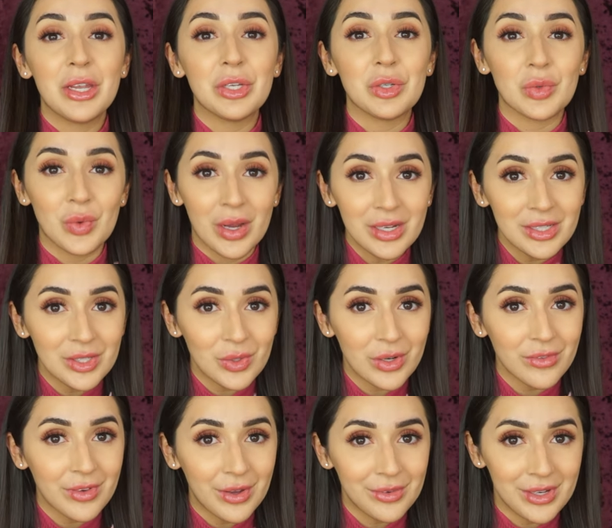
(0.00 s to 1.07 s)

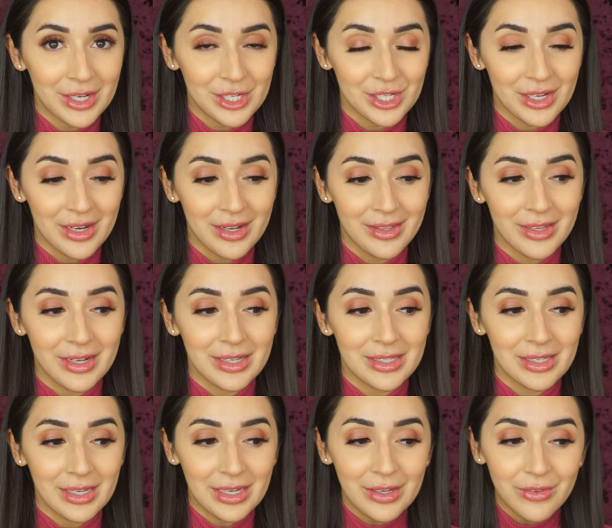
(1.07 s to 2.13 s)
drugstore foundation that
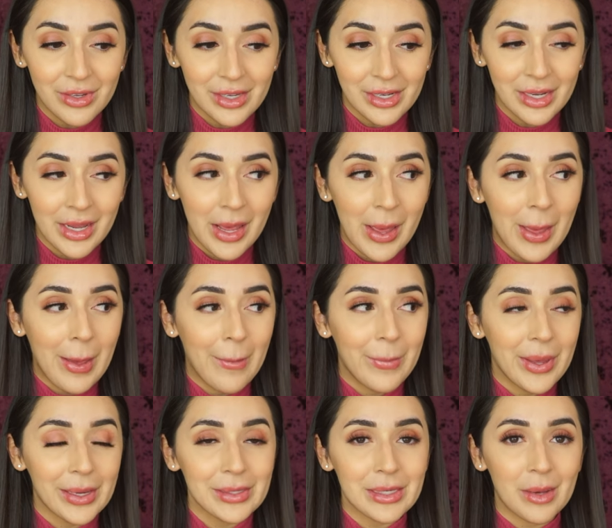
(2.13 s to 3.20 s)
is even
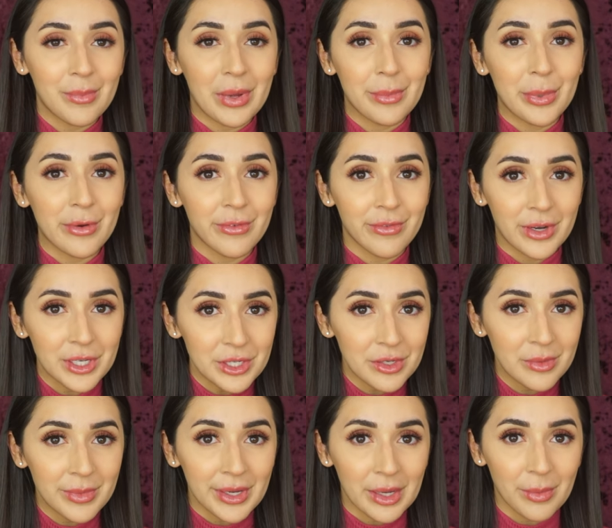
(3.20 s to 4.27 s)
picked up by professional
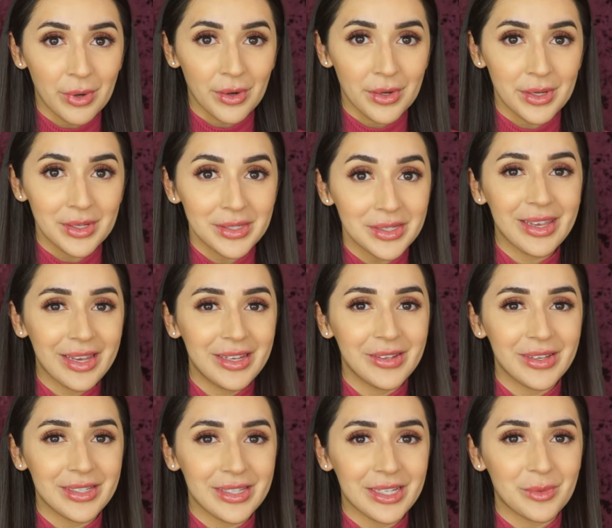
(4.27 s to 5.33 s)
makeup artists. Can you
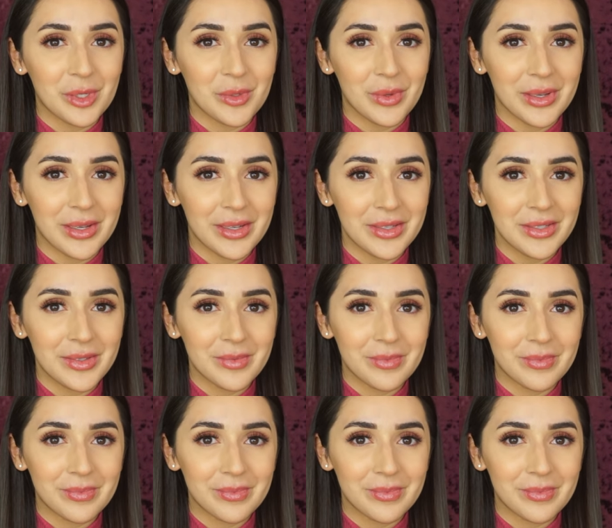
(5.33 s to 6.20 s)
guys guess which one it is?